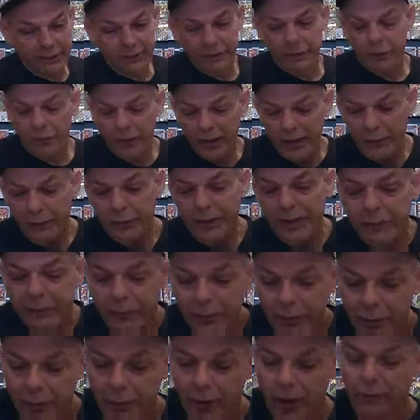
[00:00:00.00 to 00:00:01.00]
Wars books.
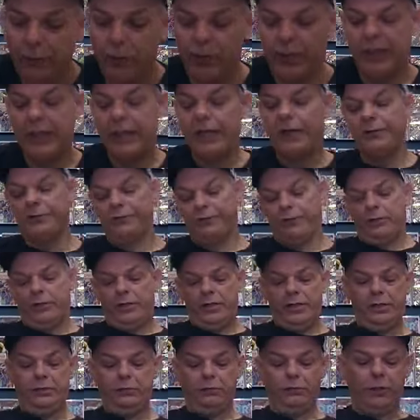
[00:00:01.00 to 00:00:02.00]

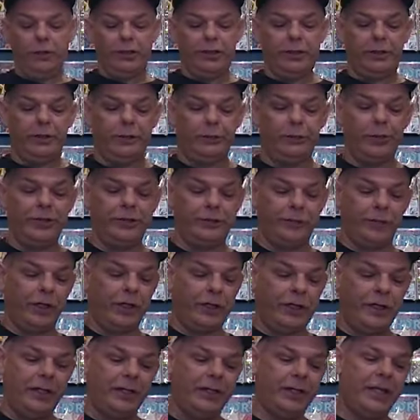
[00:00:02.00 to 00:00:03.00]
Great, great week for the
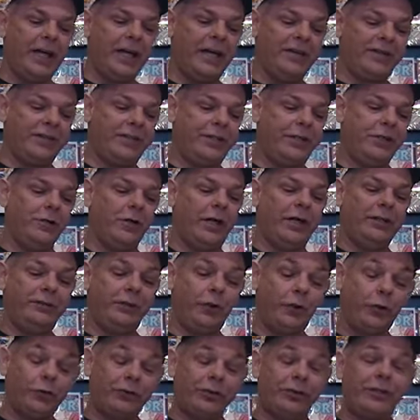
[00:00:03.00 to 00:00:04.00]
Marvel guys. And
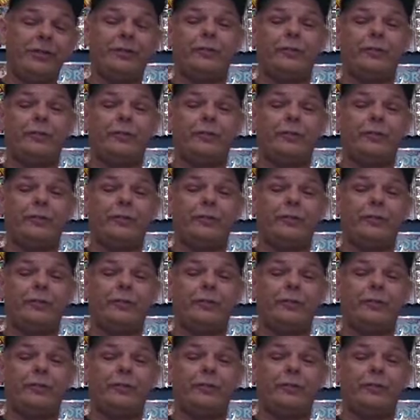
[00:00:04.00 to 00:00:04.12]
what a good